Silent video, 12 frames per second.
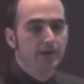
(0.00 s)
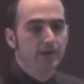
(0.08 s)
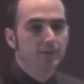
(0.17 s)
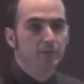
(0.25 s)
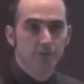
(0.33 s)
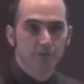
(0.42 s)

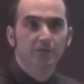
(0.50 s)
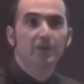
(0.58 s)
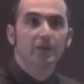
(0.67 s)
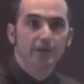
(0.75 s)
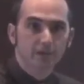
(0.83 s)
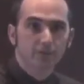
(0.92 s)
and it was a
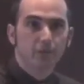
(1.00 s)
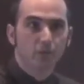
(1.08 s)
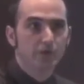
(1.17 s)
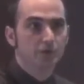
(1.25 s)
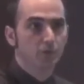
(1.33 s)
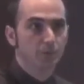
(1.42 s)
very
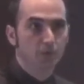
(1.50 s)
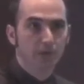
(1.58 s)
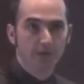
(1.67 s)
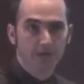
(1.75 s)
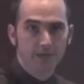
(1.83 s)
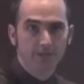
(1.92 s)
influential
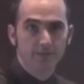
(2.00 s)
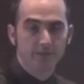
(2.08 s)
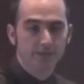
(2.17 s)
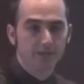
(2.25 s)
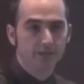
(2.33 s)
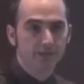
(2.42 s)
book, and it has
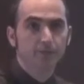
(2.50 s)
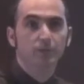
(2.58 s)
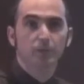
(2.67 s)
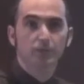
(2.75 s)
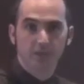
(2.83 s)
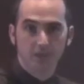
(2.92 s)

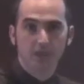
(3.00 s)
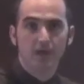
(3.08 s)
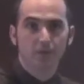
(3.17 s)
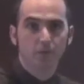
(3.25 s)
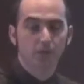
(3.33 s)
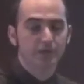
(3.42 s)
influenced a
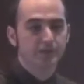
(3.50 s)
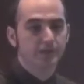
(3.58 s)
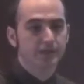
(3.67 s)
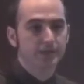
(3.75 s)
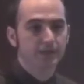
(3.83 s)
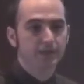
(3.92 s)
lot of religious
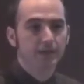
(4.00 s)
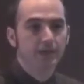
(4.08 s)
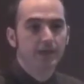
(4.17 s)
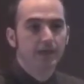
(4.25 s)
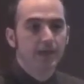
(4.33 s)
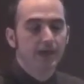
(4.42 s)
thinking.
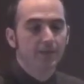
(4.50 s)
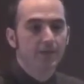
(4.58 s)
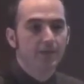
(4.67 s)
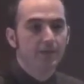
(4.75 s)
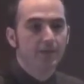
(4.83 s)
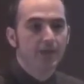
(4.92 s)

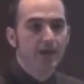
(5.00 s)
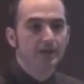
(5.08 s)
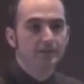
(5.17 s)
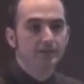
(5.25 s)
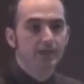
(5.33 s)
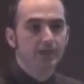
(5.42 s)
And that
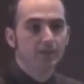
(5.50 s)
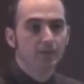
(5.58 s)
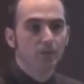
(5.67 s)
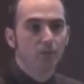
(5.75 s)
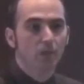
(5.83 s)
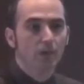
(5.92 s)
is that
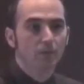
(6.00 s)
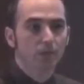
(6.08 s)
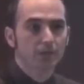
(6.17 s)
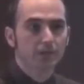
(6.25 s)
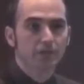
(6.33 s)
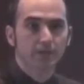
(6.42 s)
what
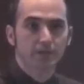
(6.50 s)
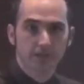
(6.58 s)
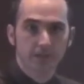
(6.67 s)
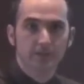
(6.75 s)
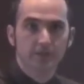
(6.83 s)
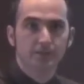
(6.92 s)
religion
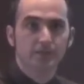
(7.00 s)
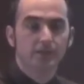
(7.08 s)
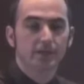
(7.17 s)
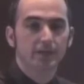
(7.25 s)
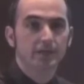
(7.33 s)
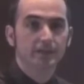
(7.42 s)
does
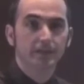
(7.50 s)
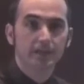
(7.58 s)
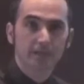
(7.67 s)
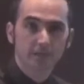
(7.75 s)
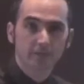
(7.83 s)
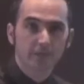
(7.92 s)
uh, in the
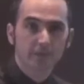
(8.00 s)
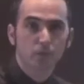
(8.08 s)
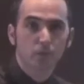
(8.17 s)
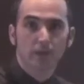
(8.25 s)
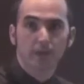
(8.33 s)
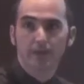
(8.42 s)

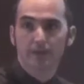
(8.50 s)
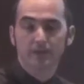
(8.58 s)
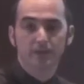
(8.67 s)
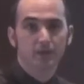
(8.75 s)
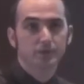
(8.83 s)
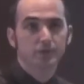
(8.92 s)
individual and in
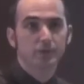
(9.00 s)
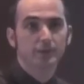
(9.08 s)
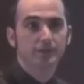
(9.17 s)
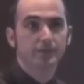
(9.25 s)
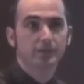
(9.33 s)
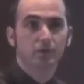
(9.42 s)
culture
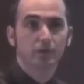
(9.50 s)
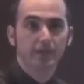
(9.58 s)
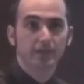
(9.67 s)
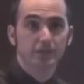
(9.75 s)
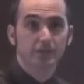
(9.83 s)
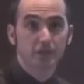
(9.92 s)
is it
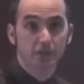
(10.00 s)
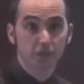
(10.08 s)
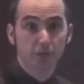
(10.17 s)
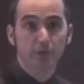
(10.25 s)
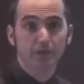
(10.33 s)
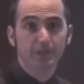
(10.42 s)
creates a
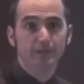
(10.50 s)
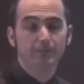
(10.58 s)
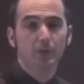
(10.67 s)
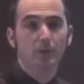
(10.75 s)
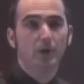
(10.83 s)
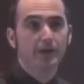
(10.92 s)
unity.
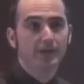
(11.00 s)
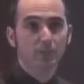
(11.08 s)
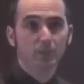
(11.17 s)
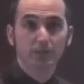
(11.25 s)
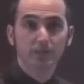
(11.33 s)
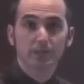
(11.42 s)

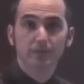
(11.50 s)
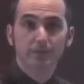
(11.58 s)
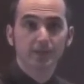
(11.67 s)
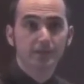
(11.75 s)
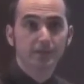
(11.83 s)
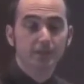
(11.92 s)
Again, we live in
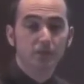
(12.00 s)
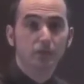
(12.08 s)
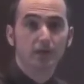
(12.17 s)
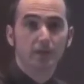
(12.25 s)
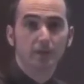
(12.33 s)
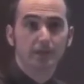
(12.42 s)
this
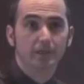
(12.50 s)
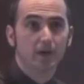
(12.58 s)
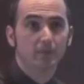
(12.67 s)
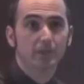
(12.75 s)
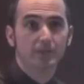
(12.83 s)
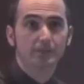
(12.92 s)
incredibly
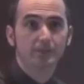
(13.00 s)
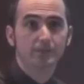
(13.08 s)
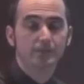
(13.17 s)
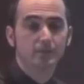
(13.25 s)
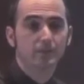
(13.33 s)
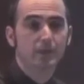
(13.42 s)
complex
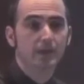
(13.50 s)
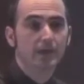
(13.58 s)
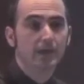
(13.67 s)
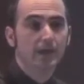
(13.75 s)
system,